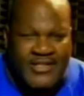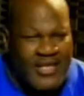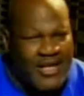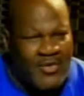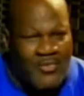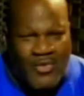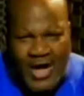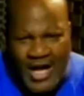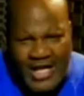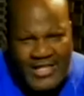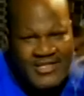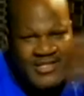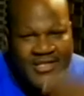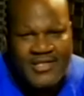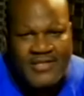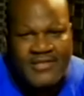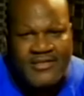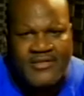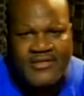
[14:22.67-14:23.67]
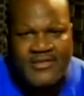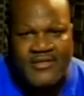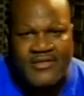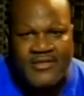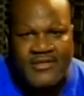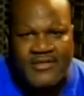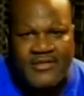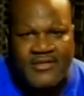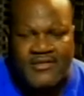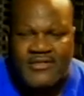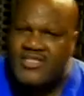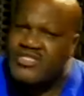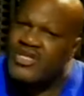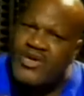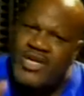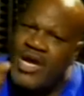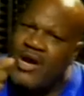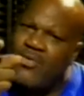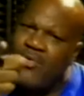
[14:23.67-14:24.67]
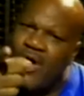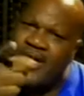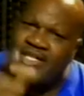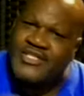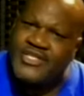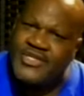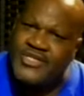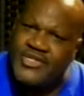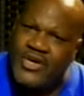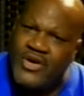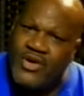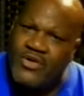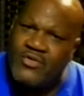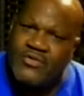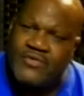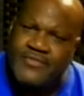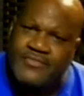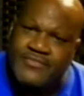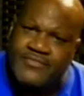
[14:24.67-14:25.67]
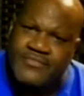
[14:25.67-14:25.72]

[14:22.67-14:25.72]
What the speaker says: They're watching. So they're watching you.